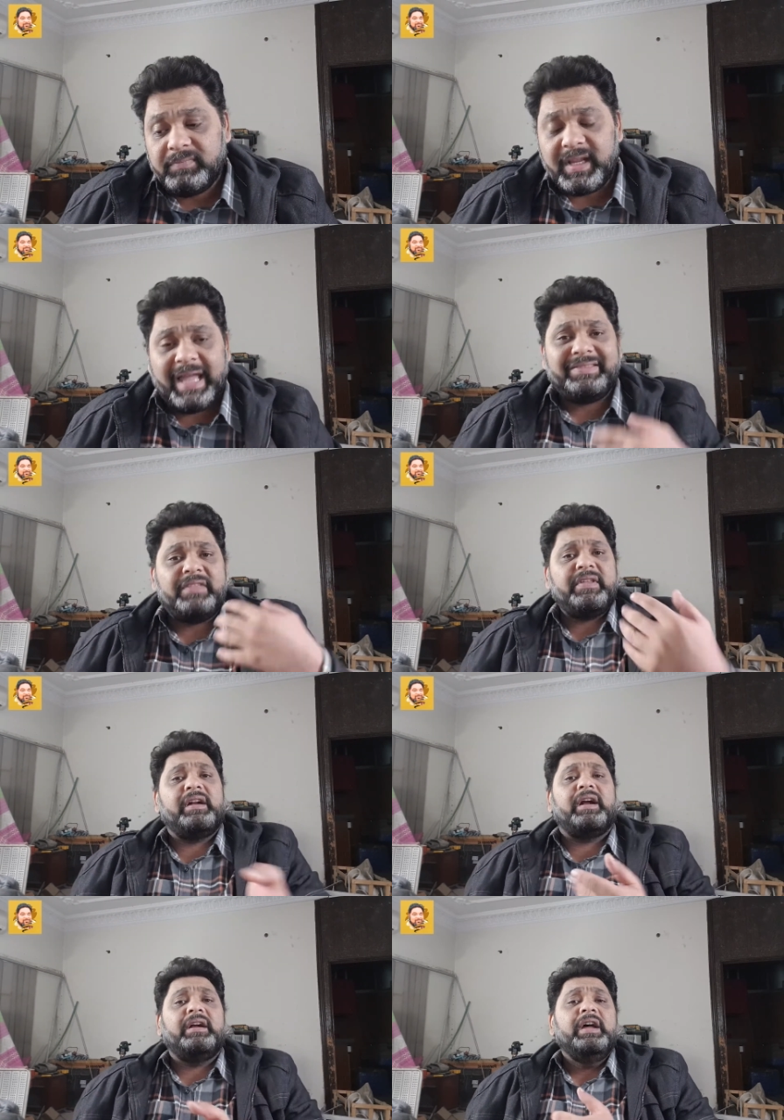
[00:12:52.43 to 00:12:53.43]
And then there
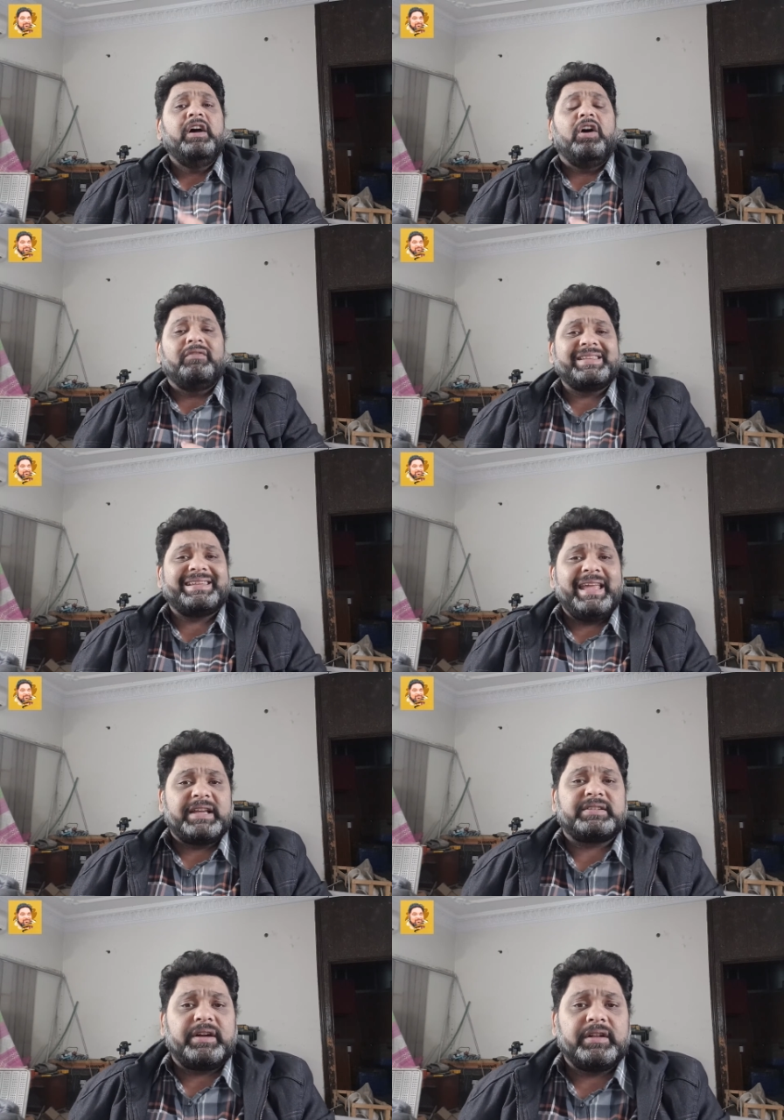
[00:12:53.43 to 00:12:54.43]
are obviously
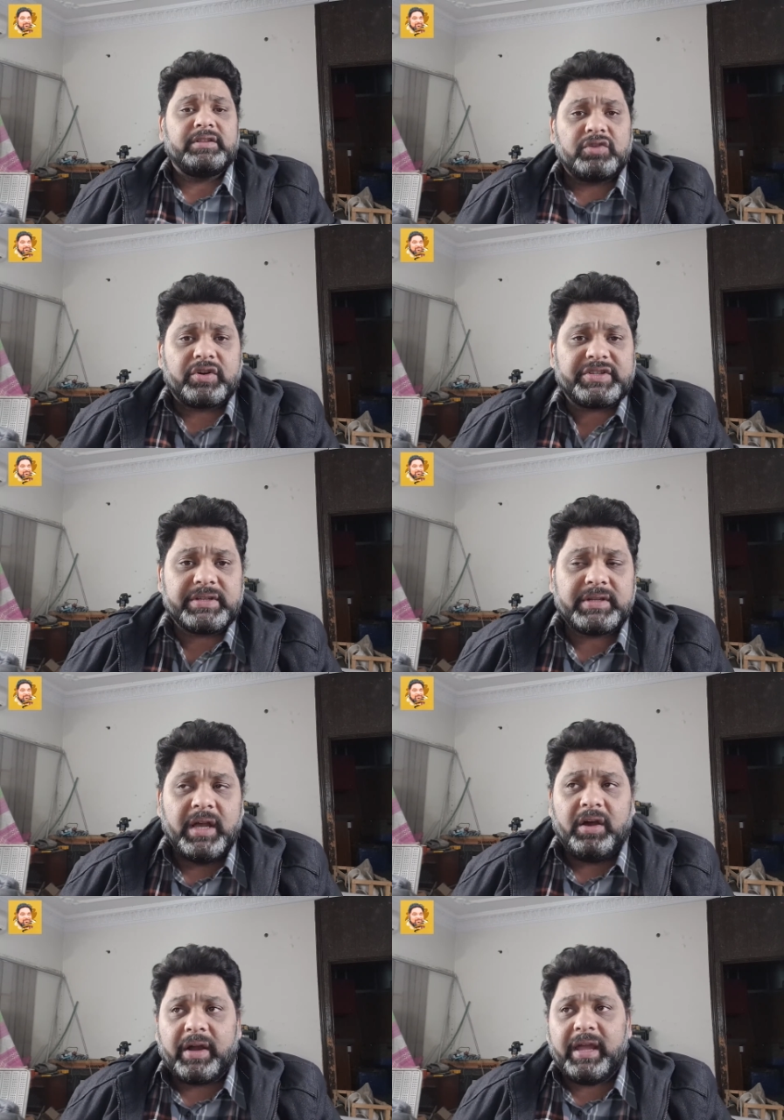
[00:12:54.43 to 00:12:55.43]
external sources.
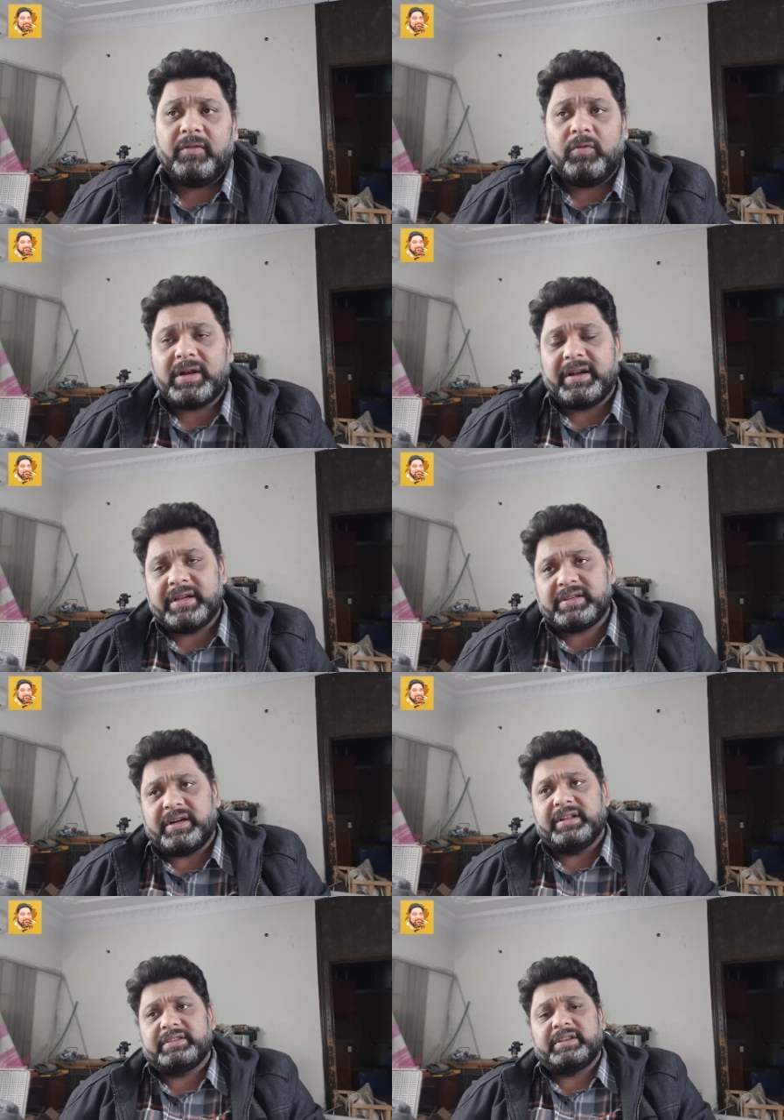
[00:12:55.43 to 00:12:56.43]
Okay, what are
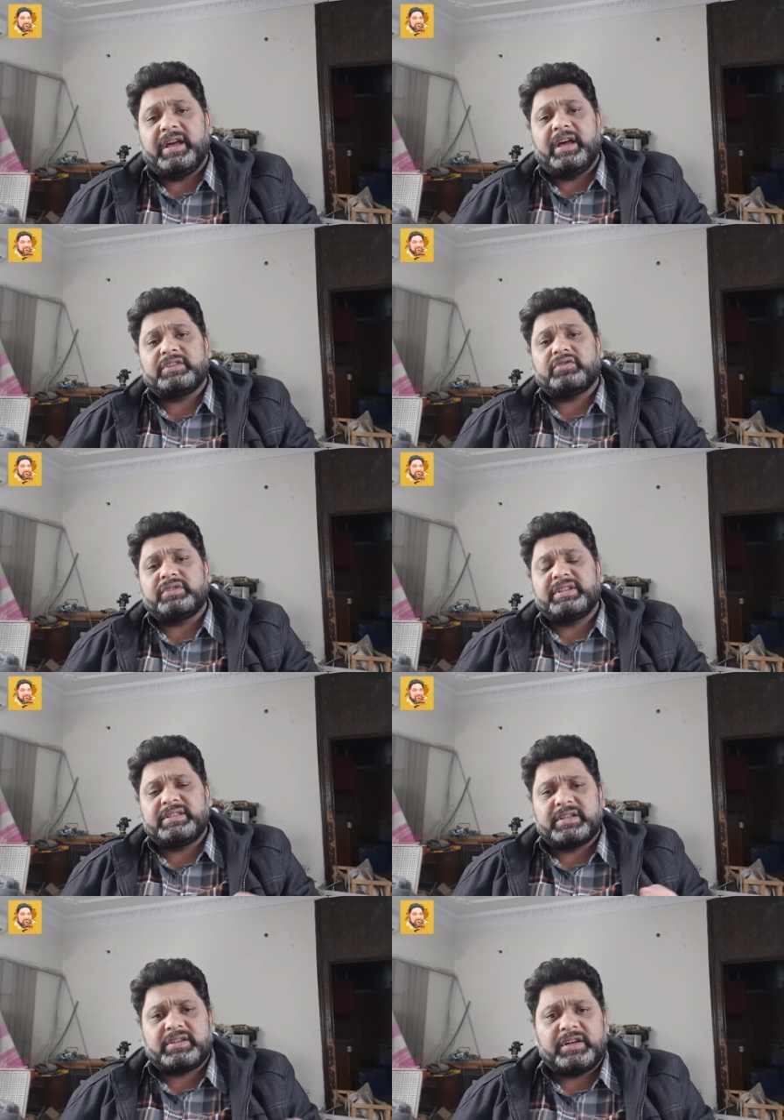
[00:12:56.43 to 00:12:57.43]
external sources?
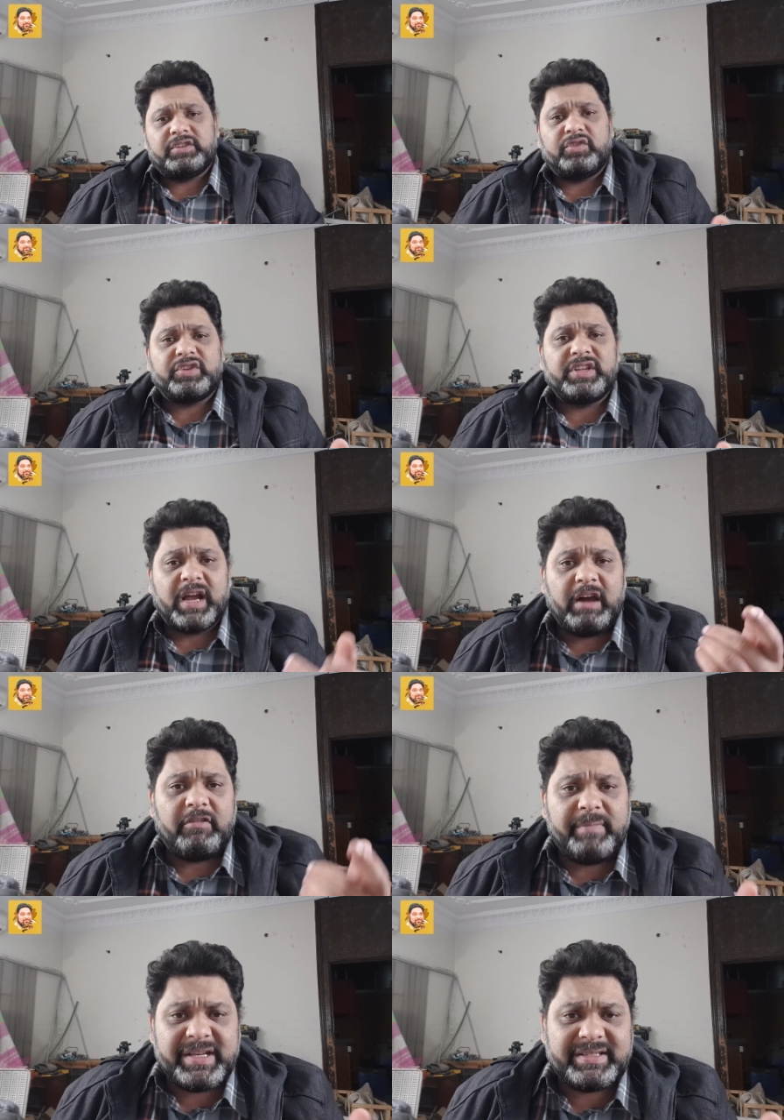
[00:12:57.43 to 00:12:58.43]
External sources are
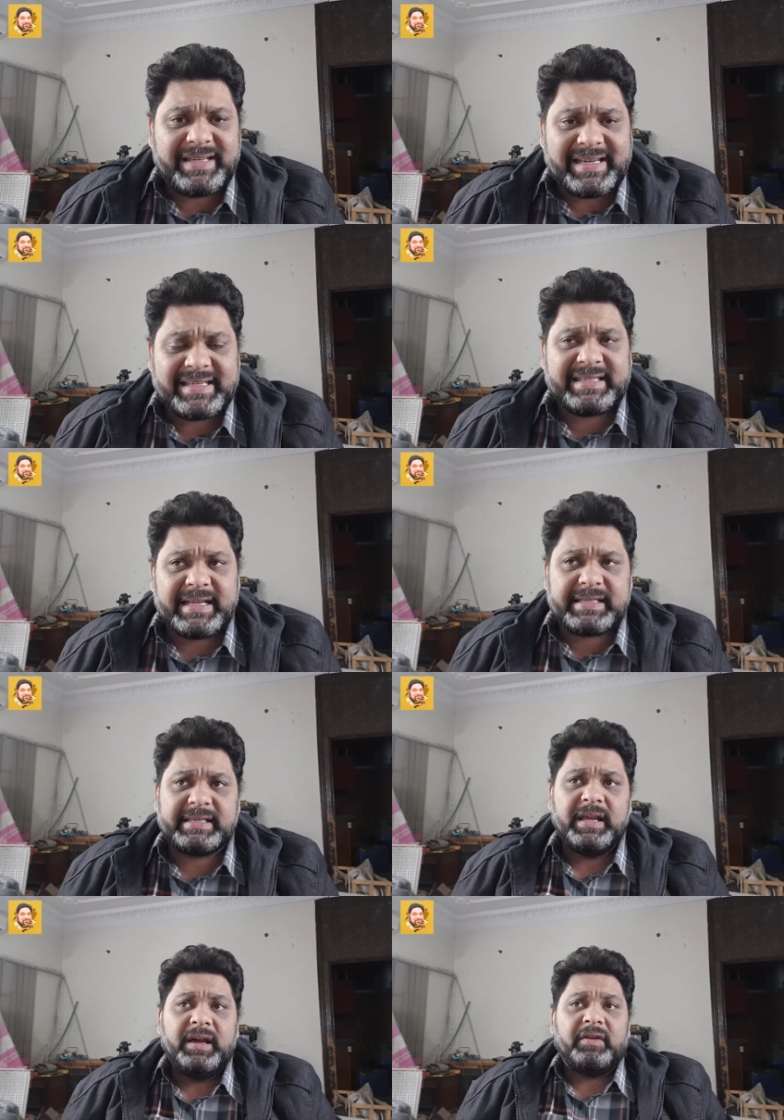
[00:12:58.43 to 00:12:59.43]
government statistics,
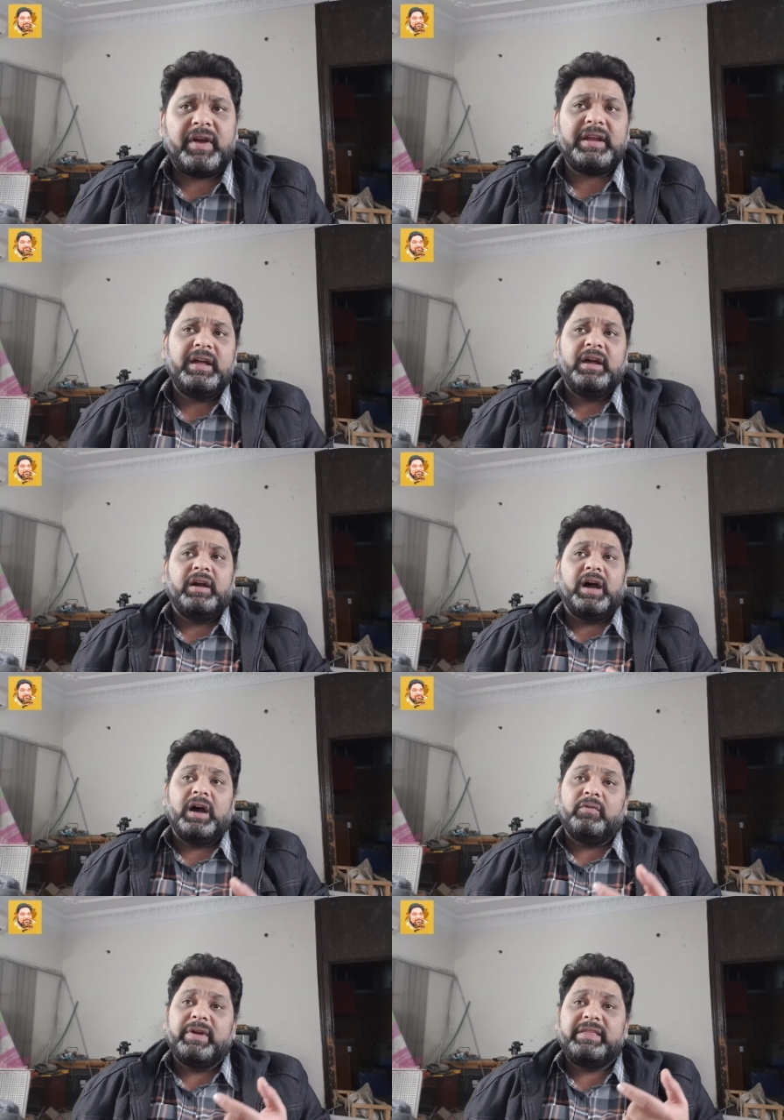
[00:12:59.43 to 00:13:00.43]
right?
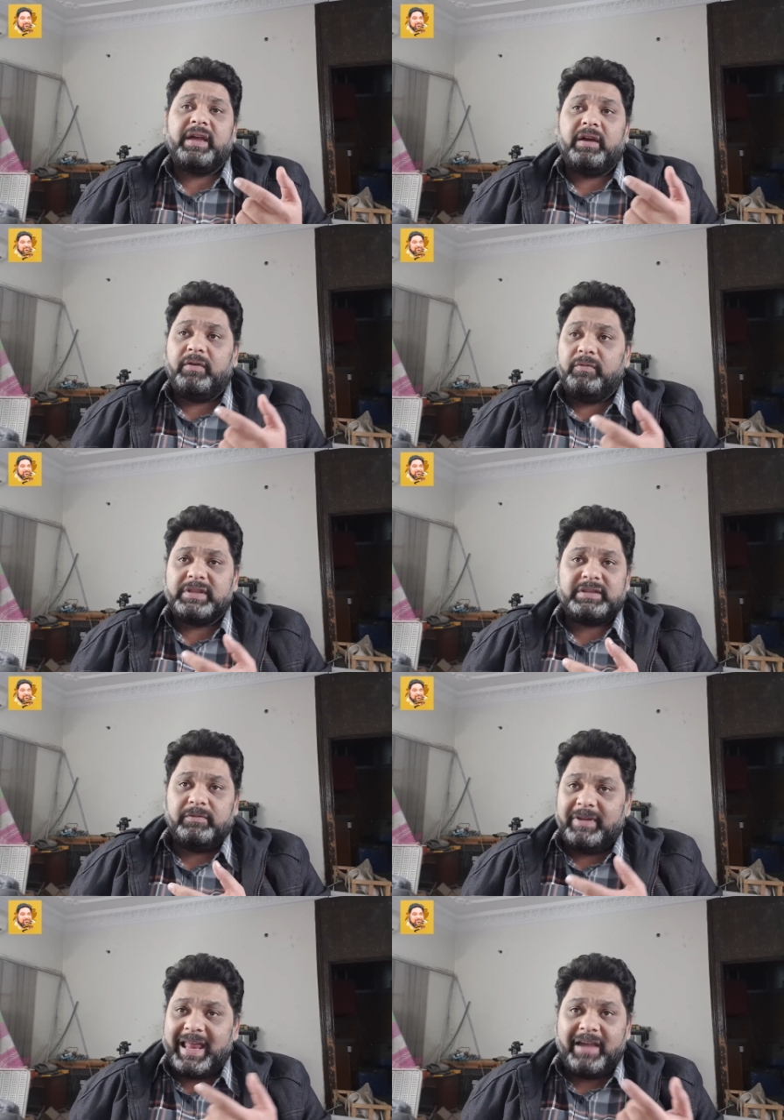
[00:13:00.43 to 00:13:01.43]
Which
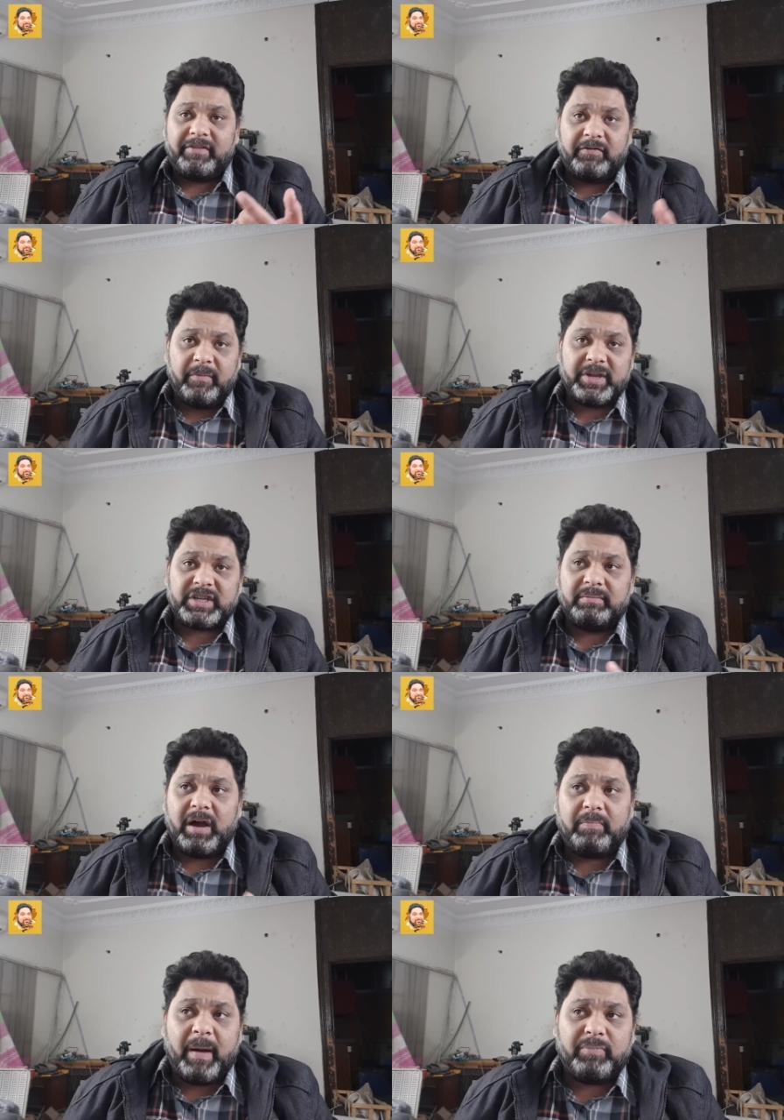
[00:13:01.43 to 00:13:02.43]
will have information
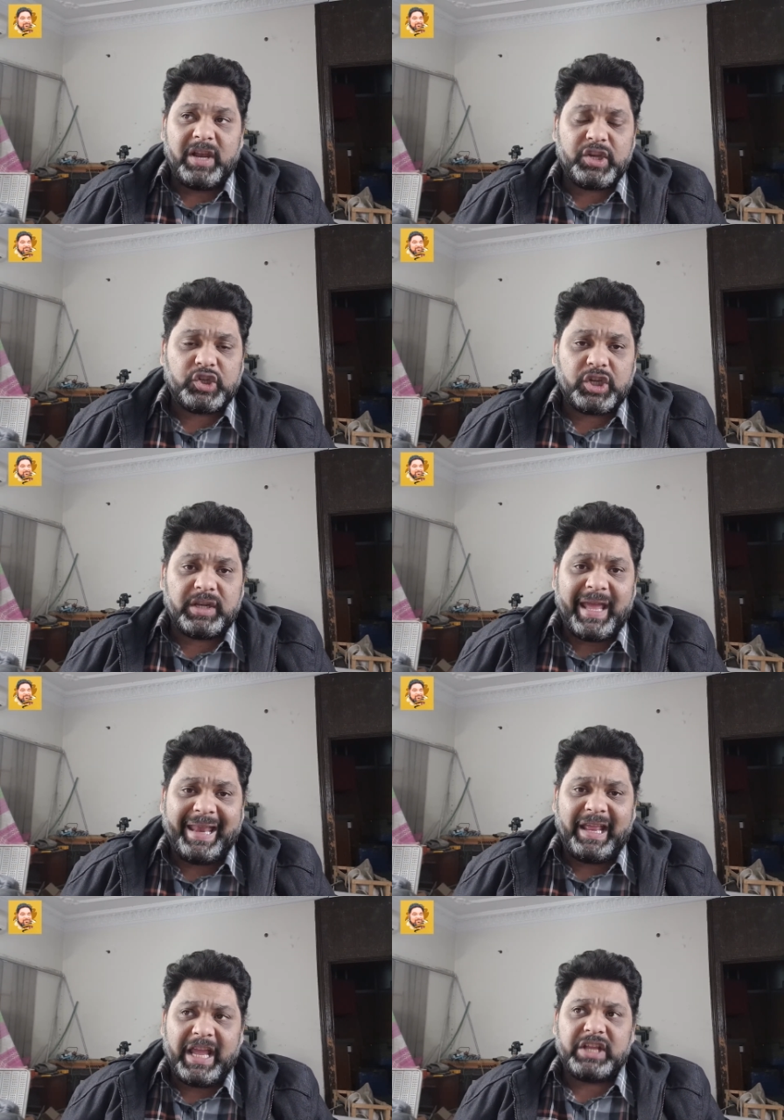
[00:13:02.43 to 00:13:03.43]
about population
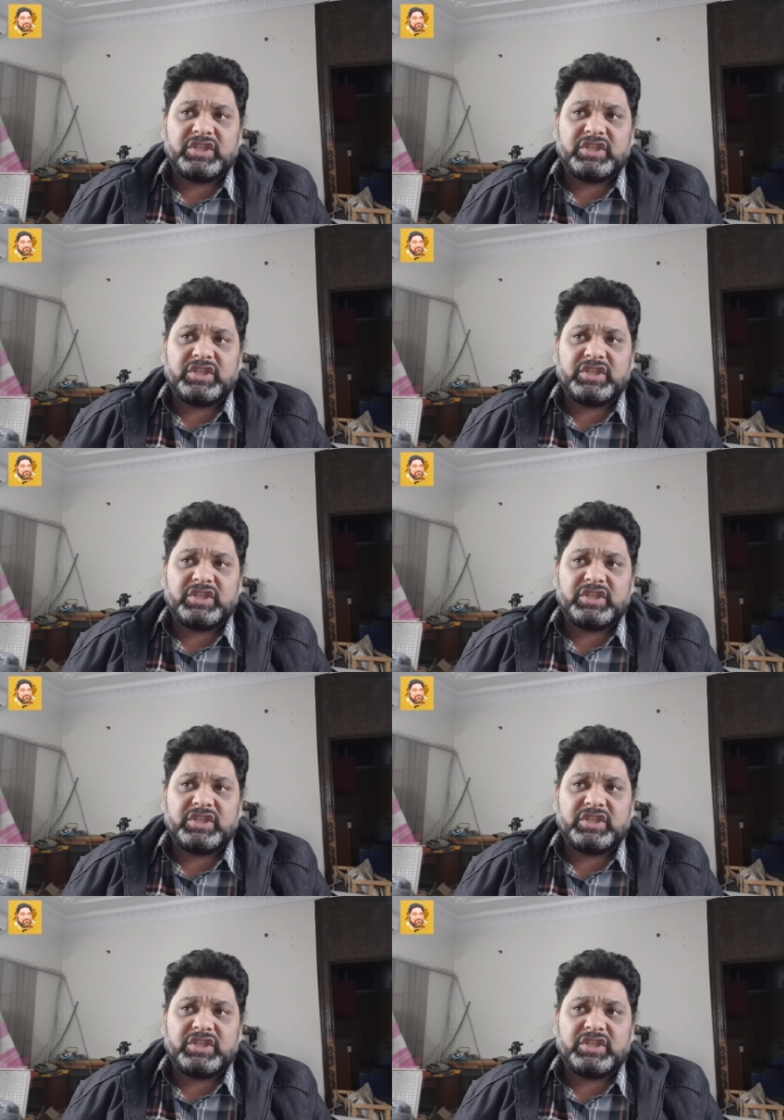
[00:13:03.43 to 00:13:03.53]
and age